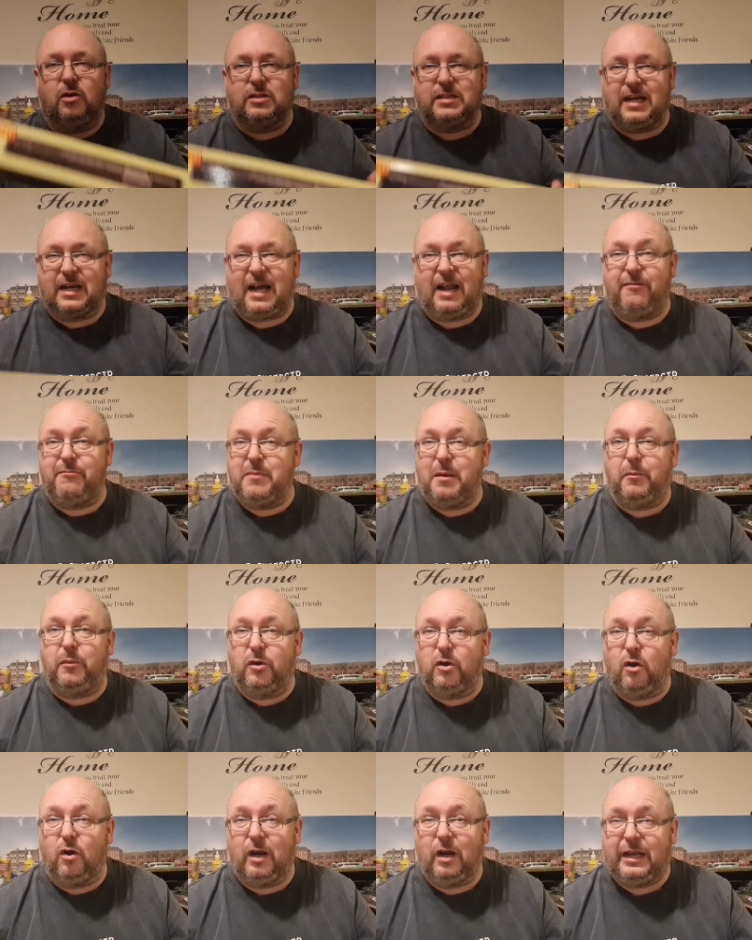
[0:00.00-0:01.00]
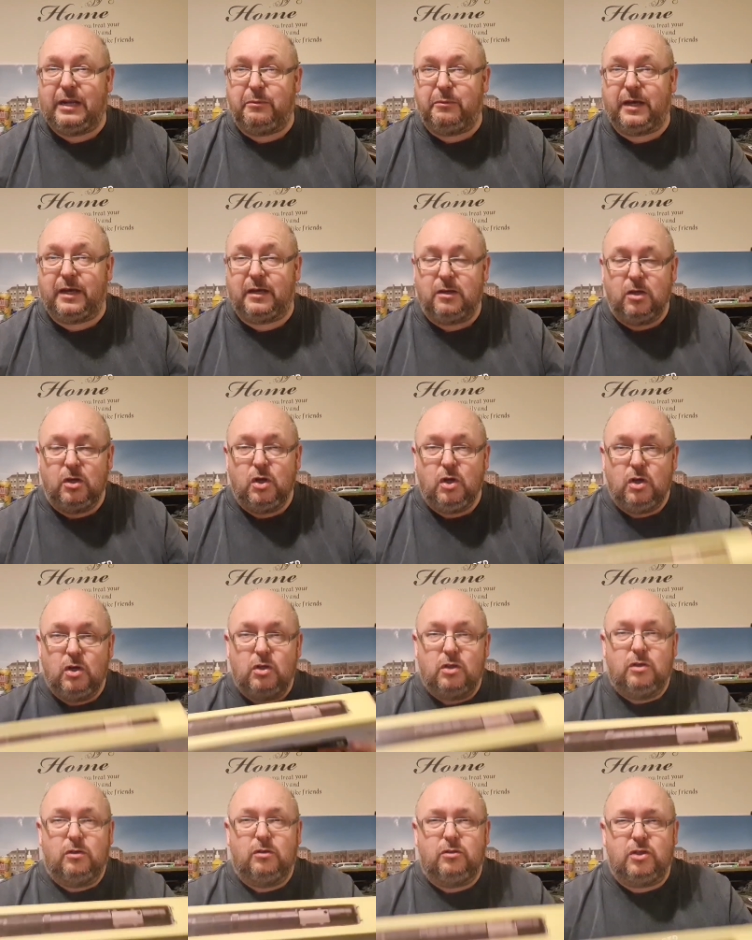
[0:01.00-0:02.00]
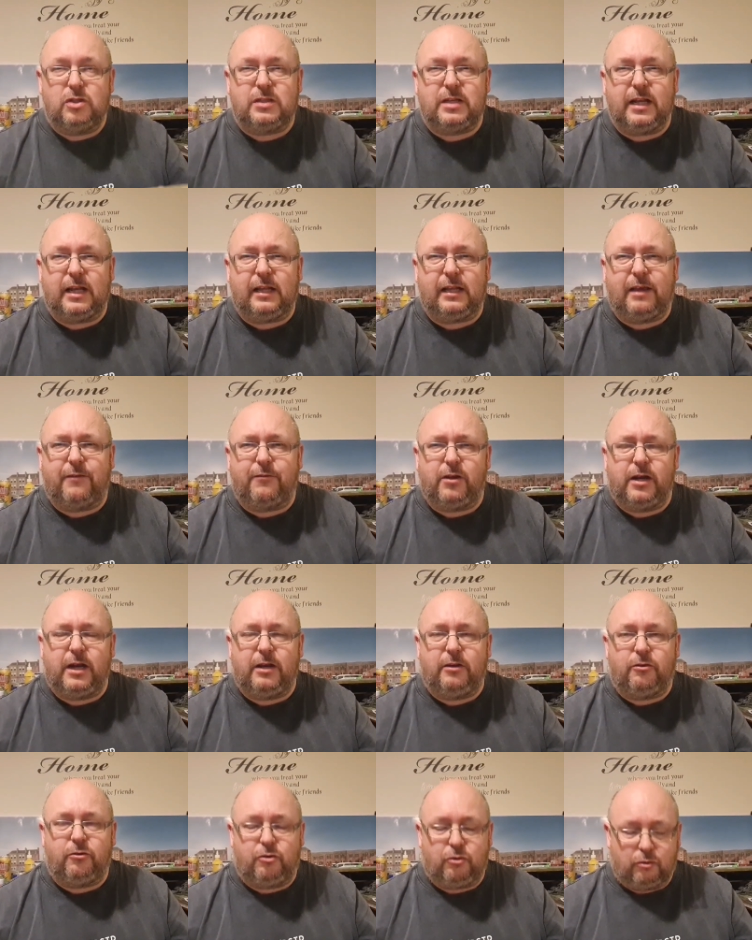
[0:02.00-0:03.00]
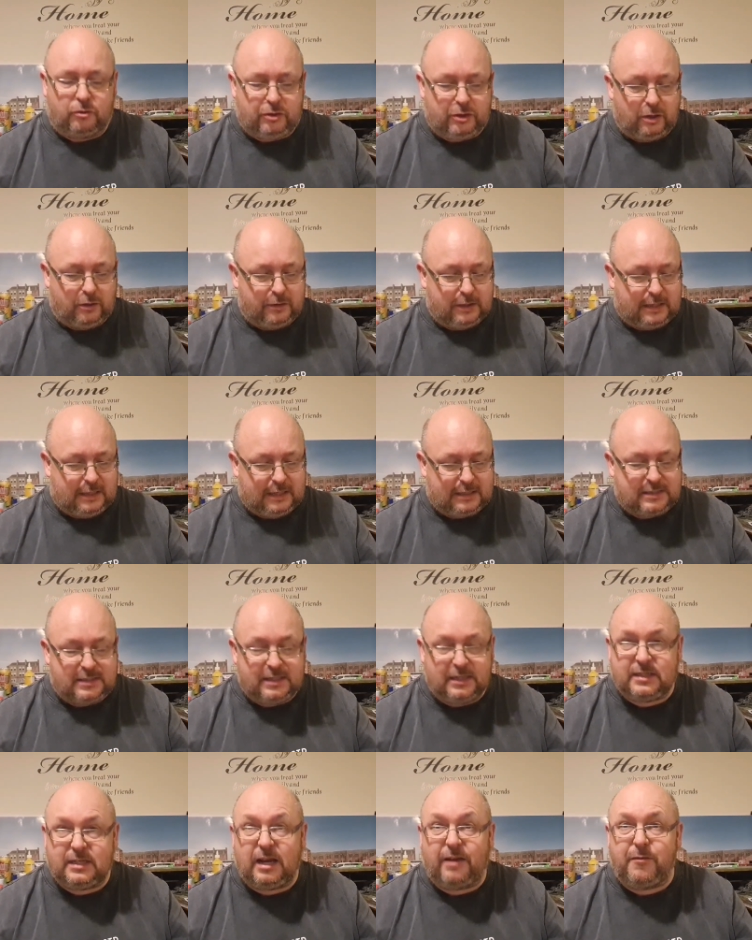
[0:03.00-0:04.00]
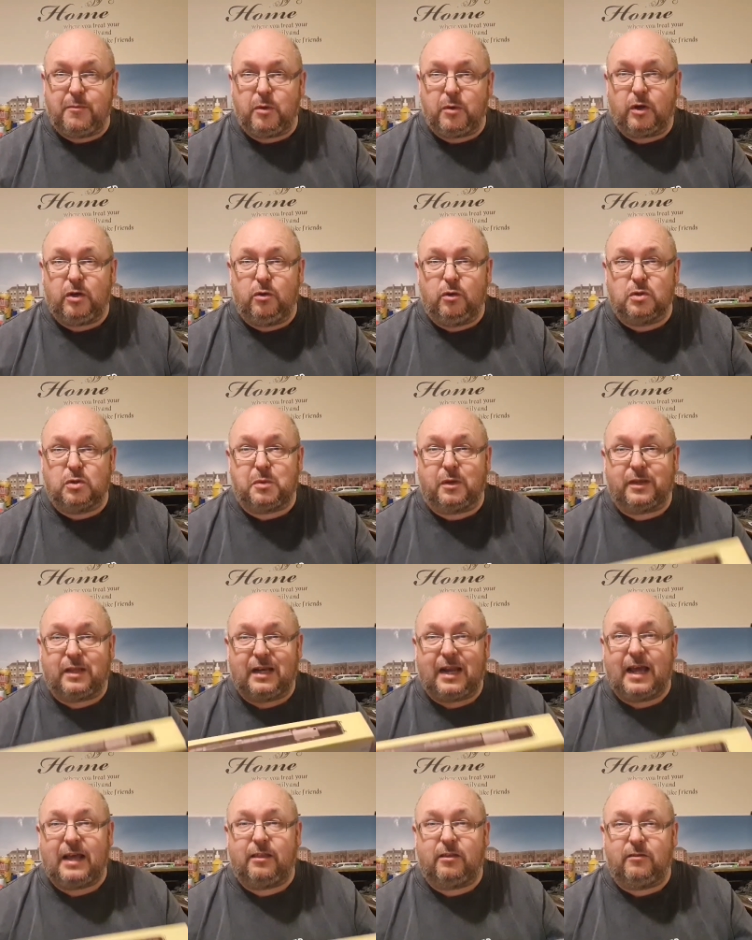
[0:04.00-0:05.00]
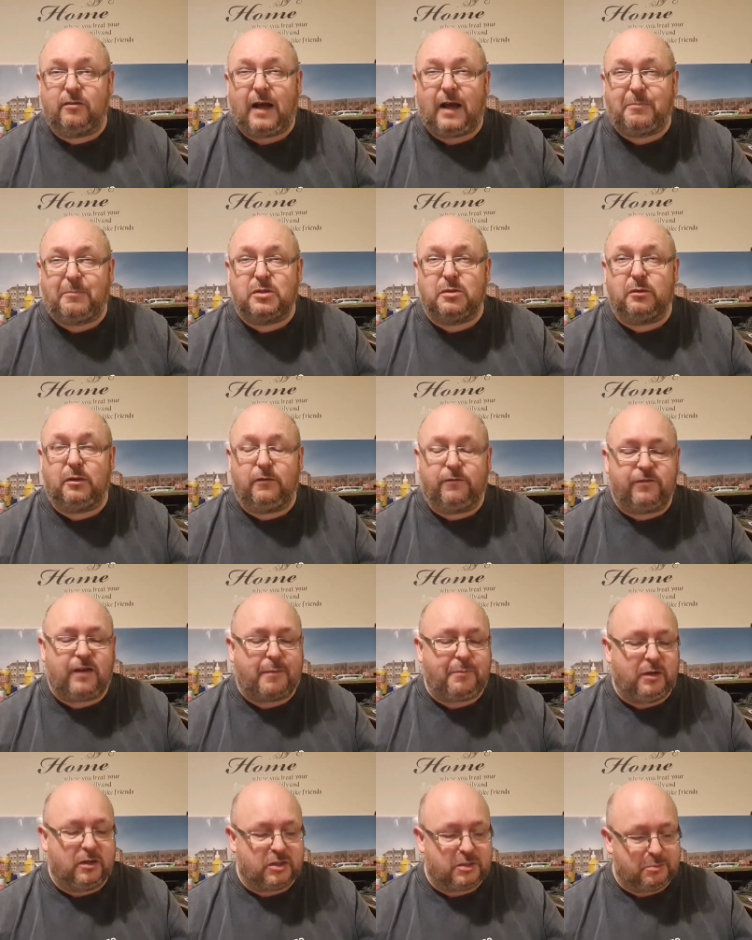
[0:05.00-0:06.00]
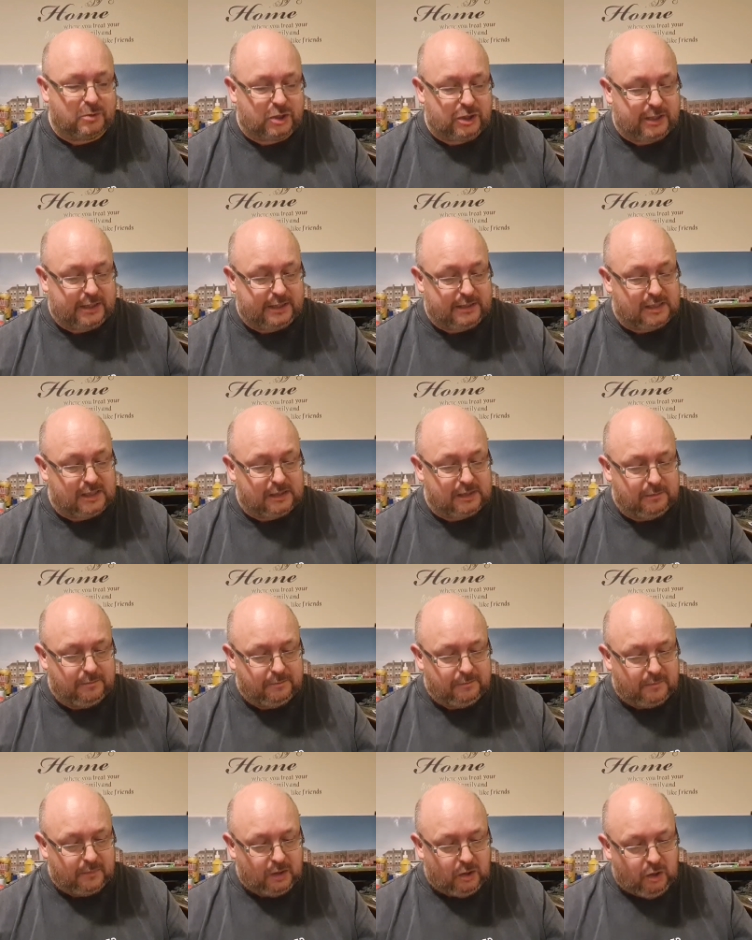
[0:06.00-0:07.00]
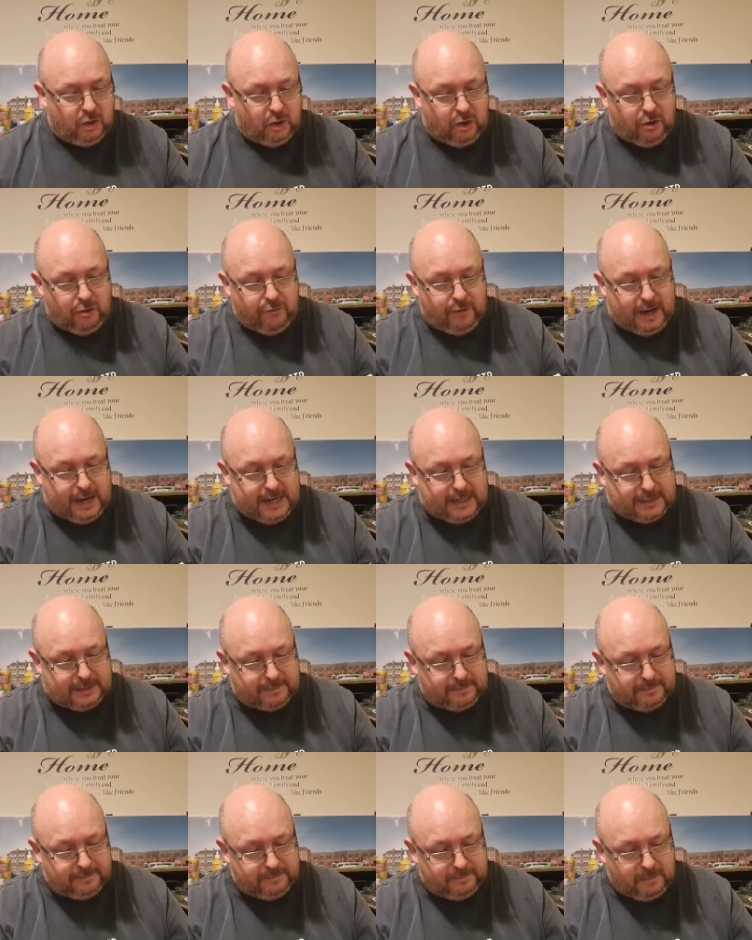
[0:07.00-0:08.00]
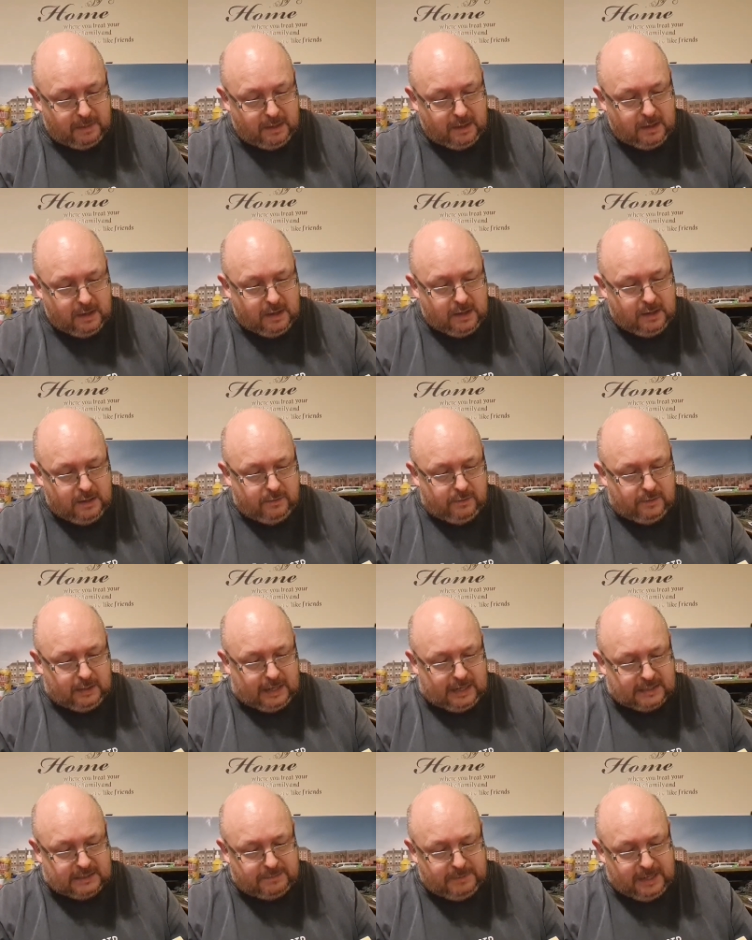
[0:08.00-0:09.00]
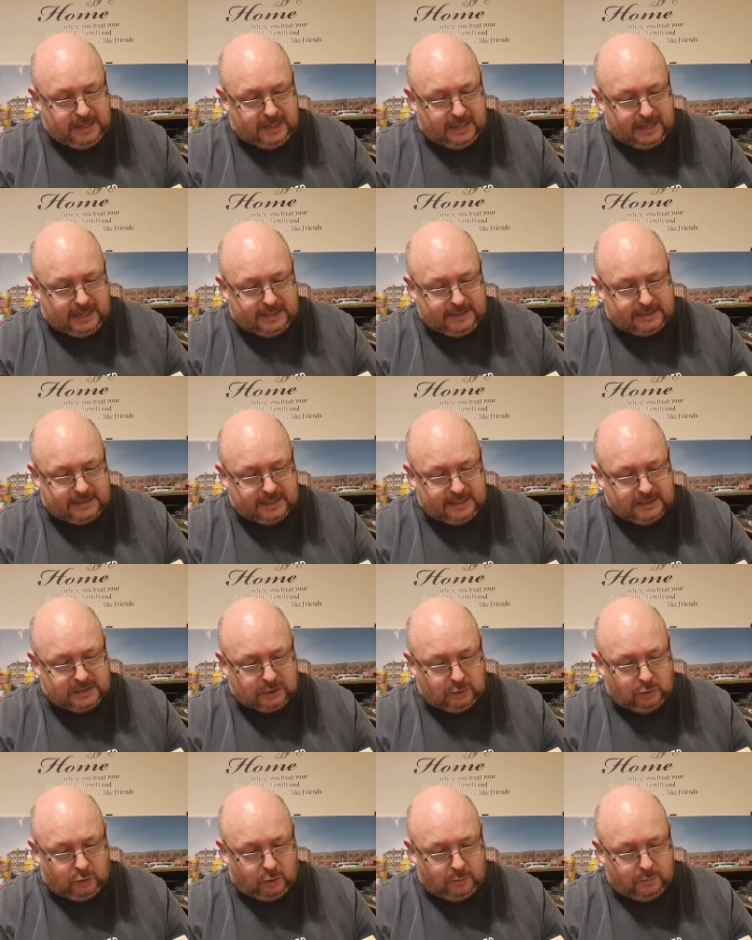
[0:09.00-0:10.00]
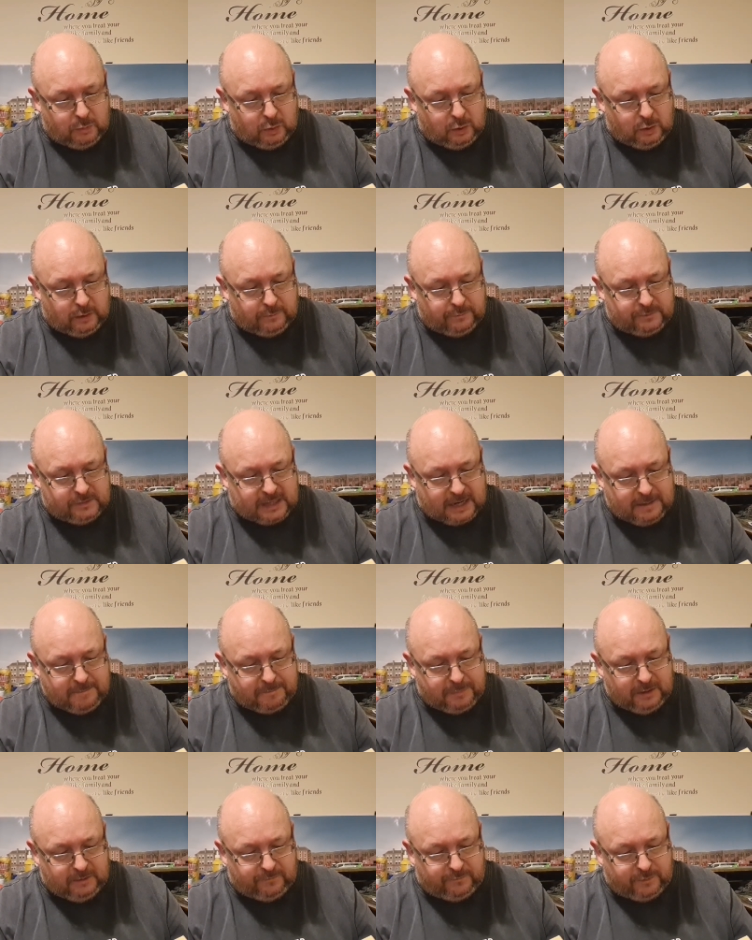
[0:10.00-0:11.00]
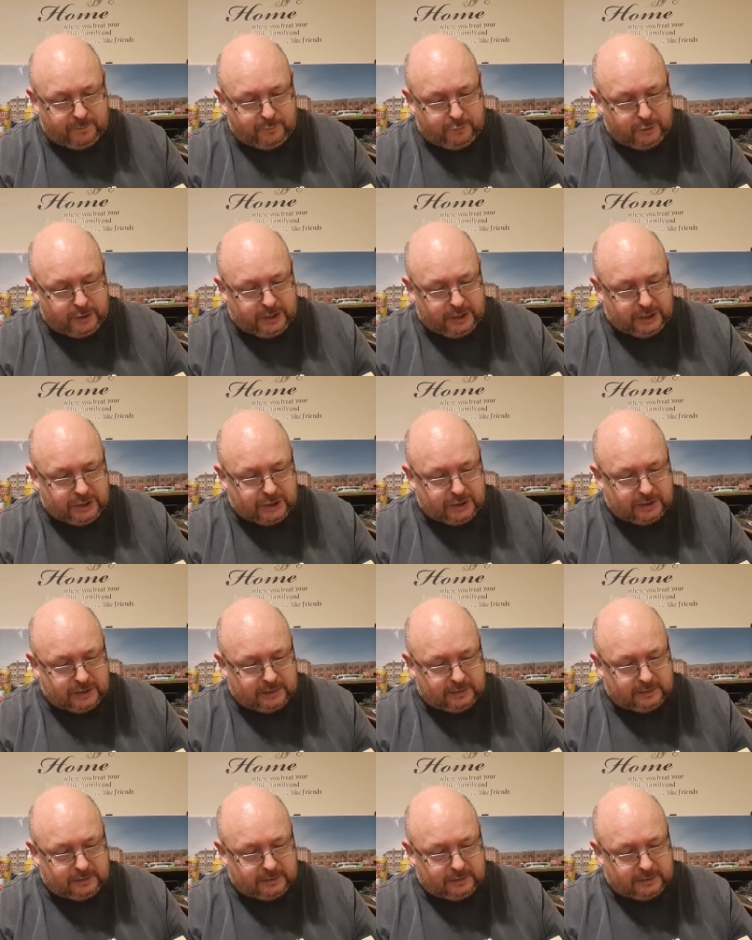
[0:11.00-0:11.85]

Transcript: because I can't remember it all anyway. Just to give you an introduction on the Class 60, everybody knows what they're like. They're absolutely fabulous machines. Right, the last mainline diesel locomotive type built for the